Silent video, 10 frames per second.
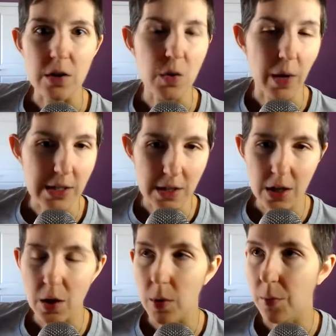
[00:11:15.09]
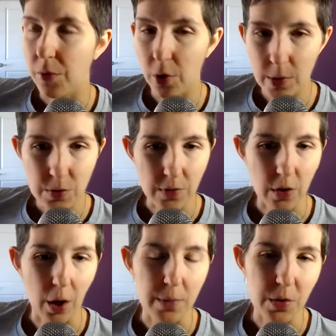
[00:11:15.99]
twice a year when performance review
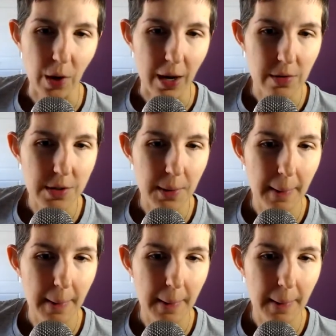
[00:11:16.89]
comes around.